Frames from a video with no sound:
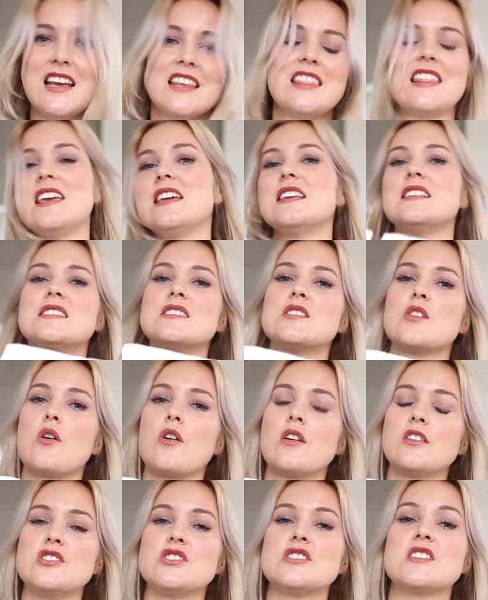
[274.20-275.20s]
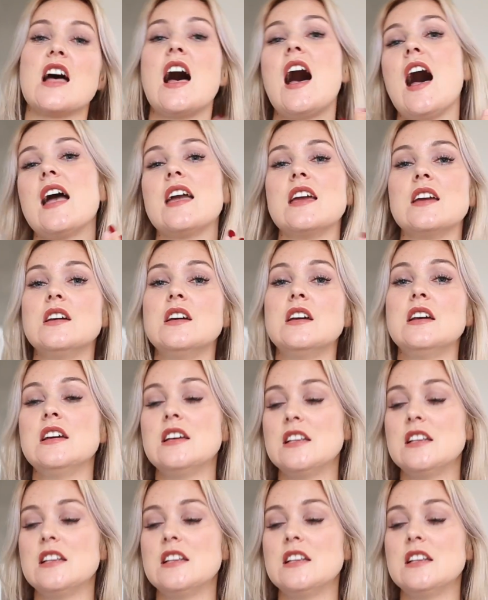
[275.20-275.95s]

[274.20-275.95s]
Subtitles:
like this, or just a high